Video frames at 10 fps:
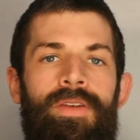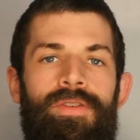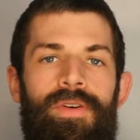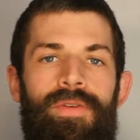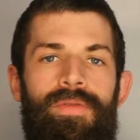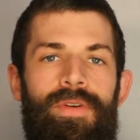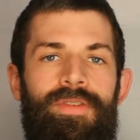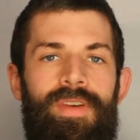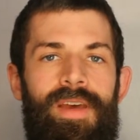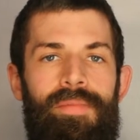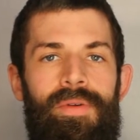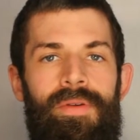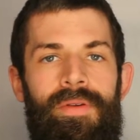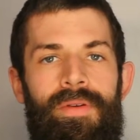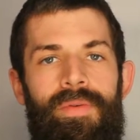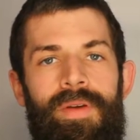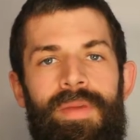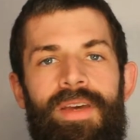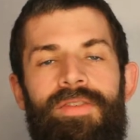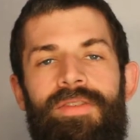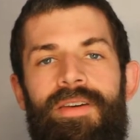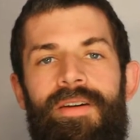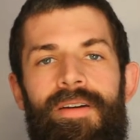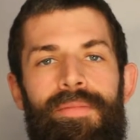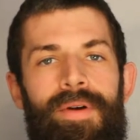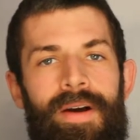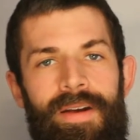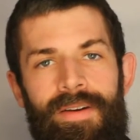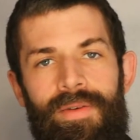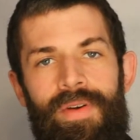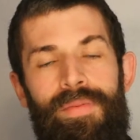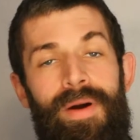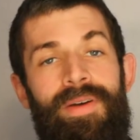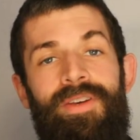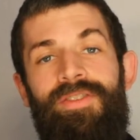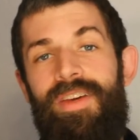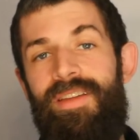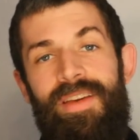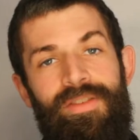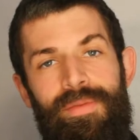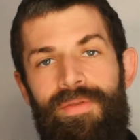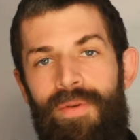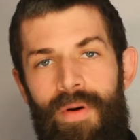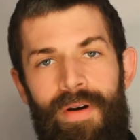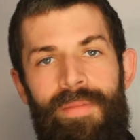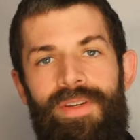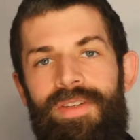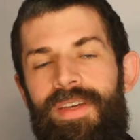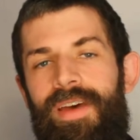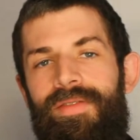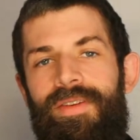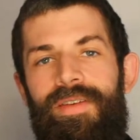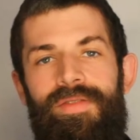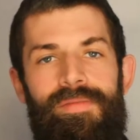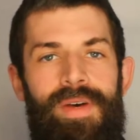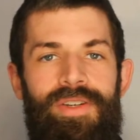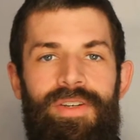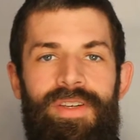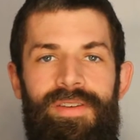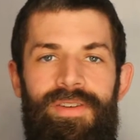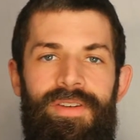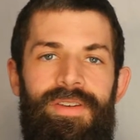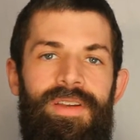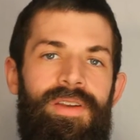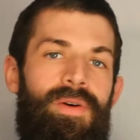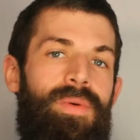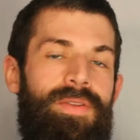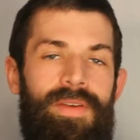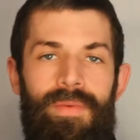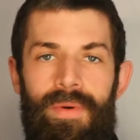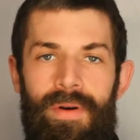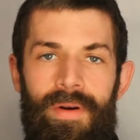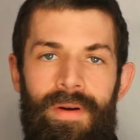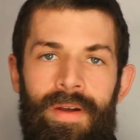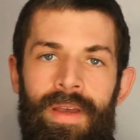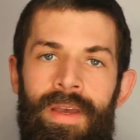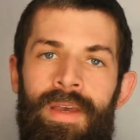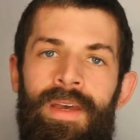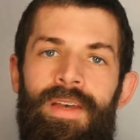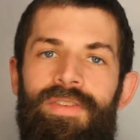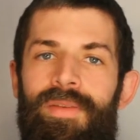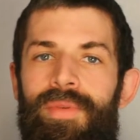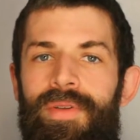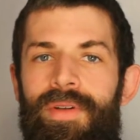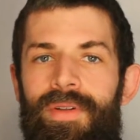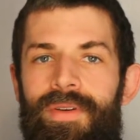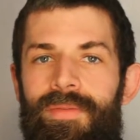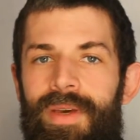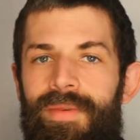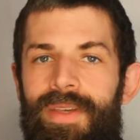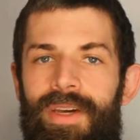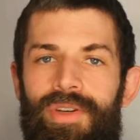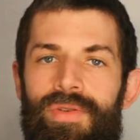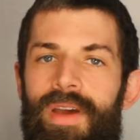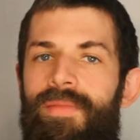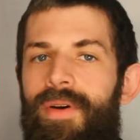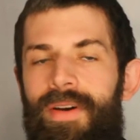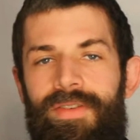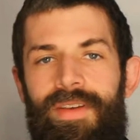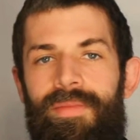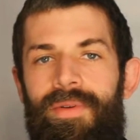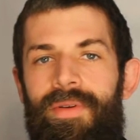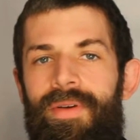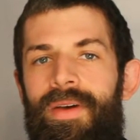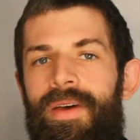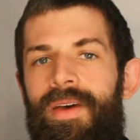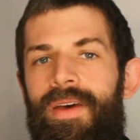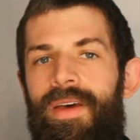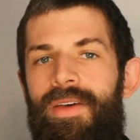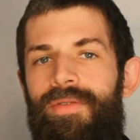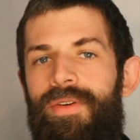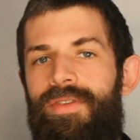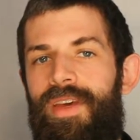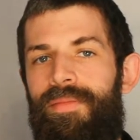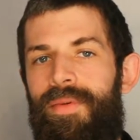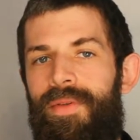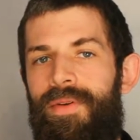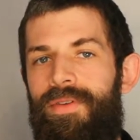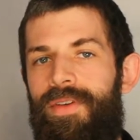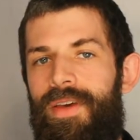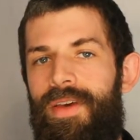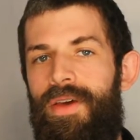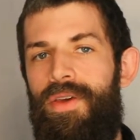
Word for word: So, for example, we may see on a product, and we've probably seen these before, but just haven't given them much attention, didn't know what they were. A symbol that looks maybe like a trademark symbol. And for example, there's a